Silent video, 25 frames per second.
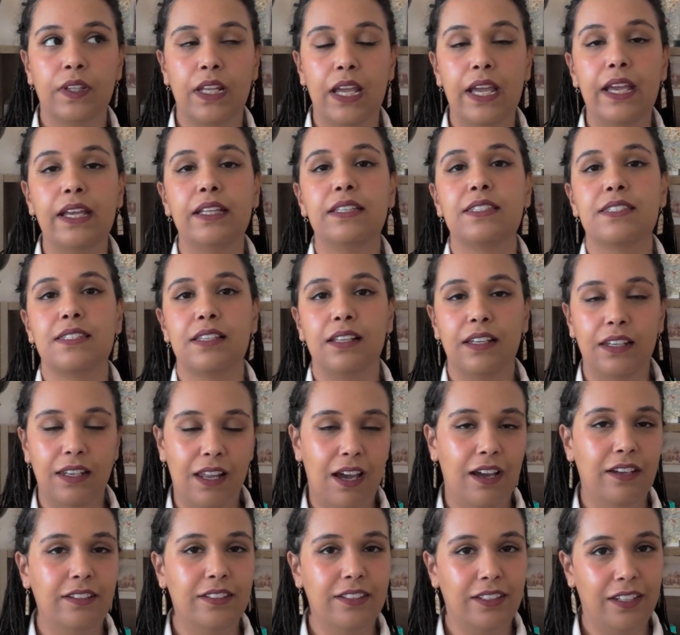it's
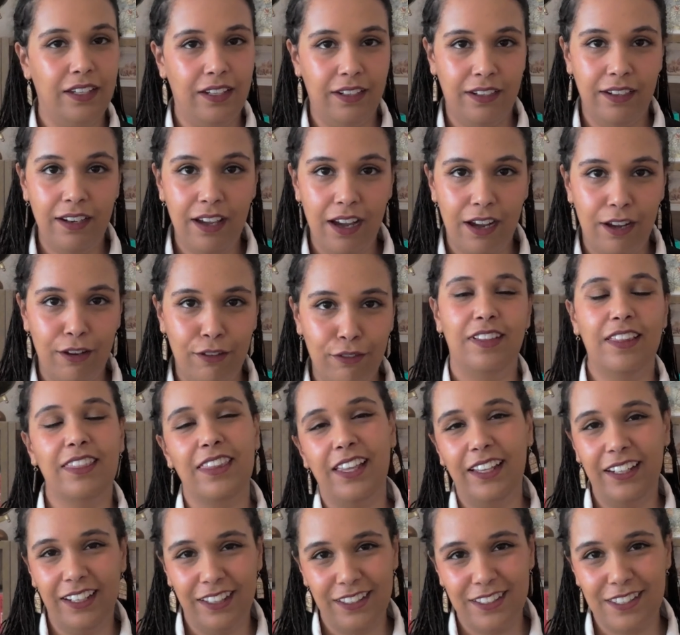light enough
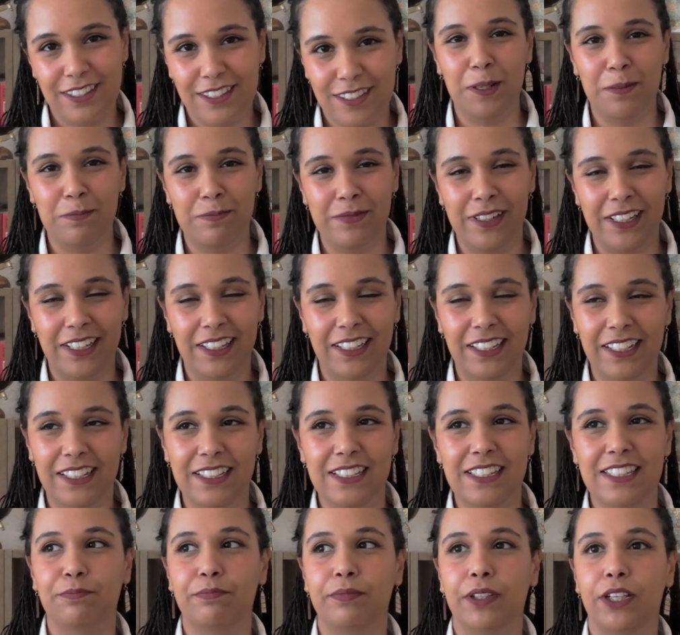that it's on my
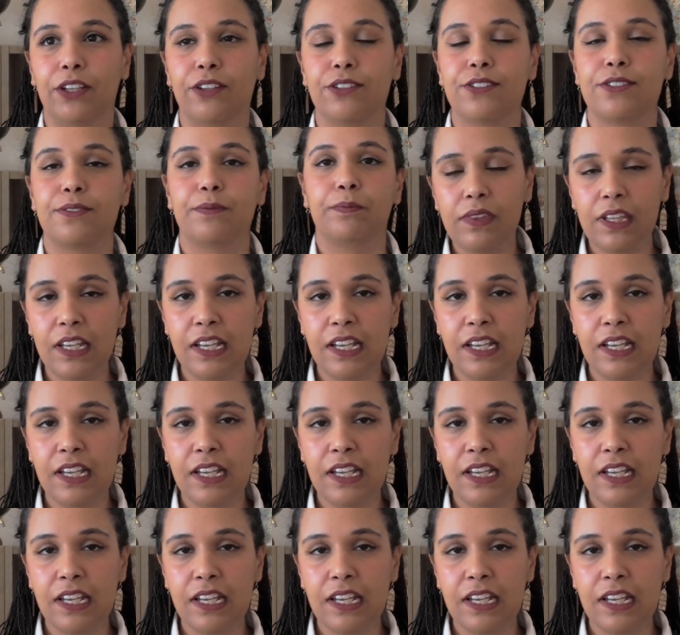list, because,